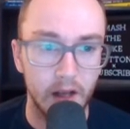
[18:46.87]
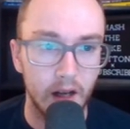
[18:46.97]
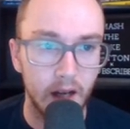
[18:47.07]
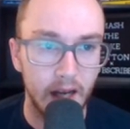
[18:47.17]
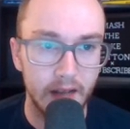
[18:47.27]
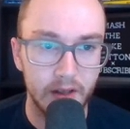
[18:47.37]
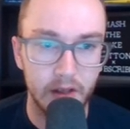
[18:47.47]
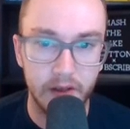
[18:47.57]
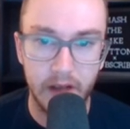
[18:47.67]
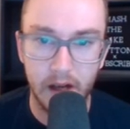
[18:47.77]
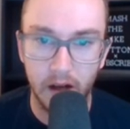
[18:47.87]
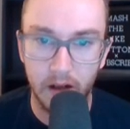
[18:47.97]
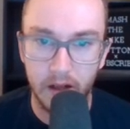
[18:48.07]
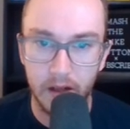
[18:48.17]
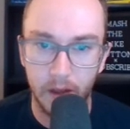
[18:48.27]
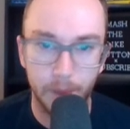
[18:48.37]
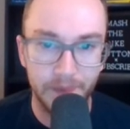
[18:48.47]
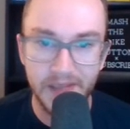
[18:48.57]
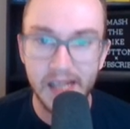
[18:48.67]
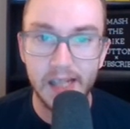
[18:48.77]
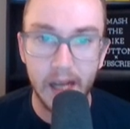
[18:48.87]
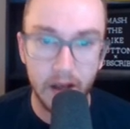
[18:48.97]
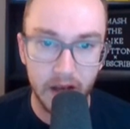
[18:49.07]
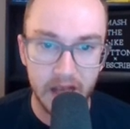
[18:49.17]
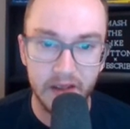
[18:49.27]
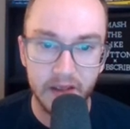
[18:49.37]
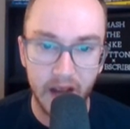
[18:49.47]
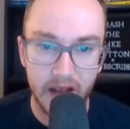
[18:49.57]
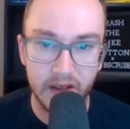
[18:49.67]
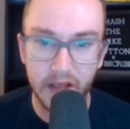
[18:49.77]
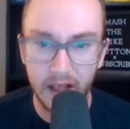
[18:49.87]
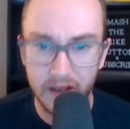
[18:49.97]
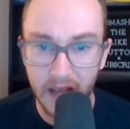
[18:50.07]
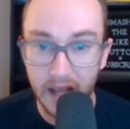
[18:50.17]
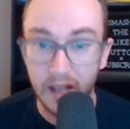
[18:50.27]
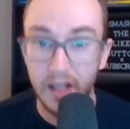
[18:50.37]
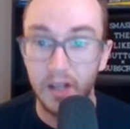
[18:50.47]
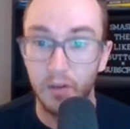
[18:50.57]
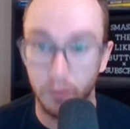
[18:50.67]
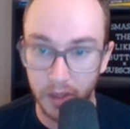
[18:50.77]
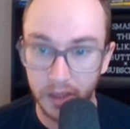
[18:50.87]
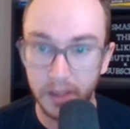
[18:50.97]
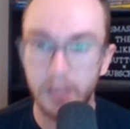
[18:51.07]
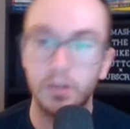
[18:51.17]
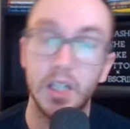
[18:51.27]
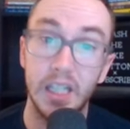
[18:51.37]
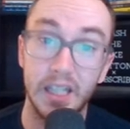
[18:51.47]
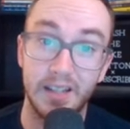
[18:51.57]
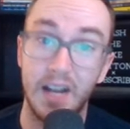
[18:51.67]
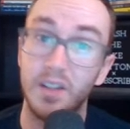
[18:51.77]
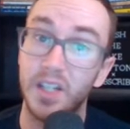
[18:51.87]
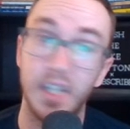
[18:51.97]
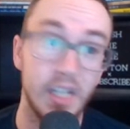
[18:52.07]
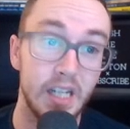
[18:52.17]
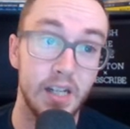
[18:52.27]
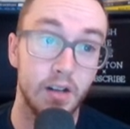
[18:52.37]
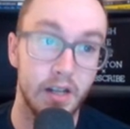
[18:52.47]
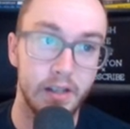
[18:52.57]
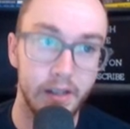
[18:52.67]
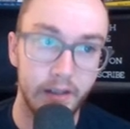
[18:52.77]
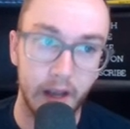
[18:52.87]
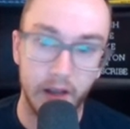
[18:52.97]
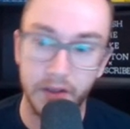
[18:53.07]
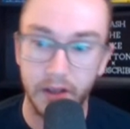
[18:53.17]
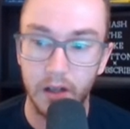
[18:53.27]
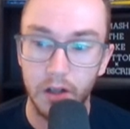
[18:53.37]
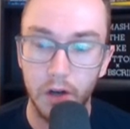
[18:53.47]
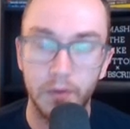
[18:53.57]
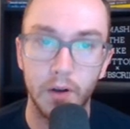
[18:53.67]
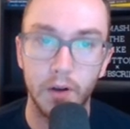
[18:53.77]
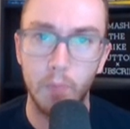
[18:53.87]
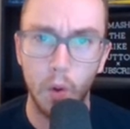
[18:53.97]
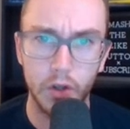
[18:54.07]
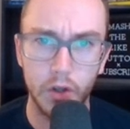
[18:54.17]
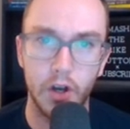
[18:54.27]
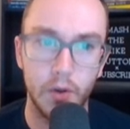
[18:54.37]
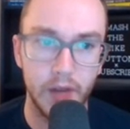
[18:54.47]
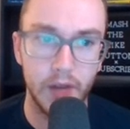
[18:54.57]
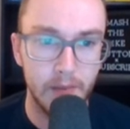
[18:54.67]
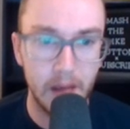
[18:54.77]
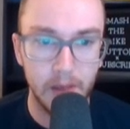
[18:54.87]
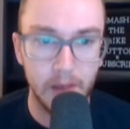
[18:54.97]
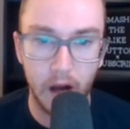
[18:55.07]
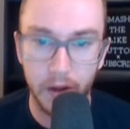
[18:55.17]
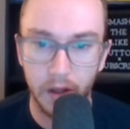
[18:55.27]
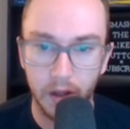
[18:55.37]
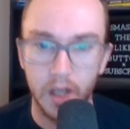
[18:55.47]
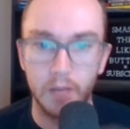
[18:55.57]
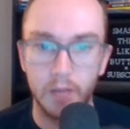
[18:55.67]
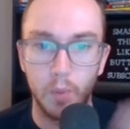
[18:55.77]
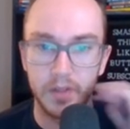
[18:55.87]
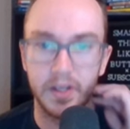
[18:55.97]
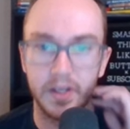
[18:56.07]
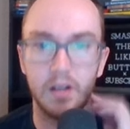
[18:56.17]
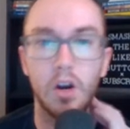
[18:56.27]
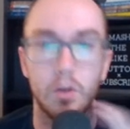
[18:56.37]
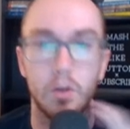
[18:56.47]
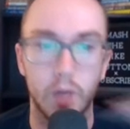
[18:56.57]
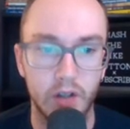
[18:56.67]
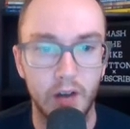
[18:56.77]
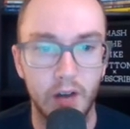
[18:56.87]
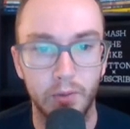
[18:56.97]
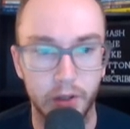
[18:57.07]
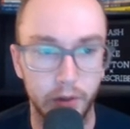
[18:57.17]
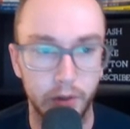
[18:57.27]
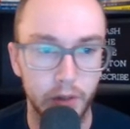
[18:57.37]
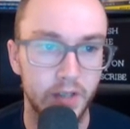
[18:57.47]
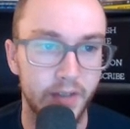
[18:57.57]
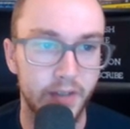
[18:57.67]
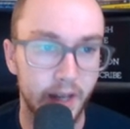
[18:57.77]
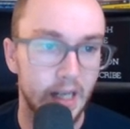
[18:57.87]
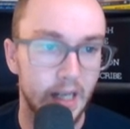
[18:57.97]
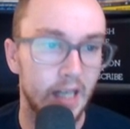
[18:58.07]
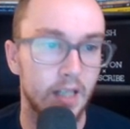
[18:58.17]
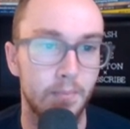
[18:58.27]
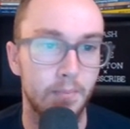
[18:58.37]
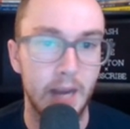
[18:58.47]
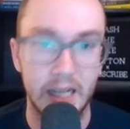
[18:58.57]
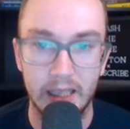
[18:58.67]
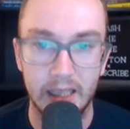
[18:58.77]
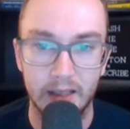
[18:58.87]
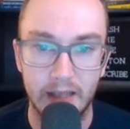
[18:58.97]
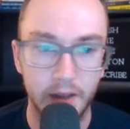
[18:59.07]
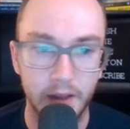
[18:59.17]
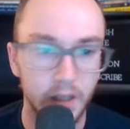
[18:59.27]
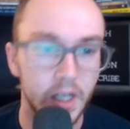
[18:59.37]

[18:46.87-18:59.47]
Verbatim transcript: Uh, as you can see here, you know, detailed insights, things that really you can get down to the nitty gritty details in Clover more so than maybe other point of sale hardware software solutions that kind of combine things together.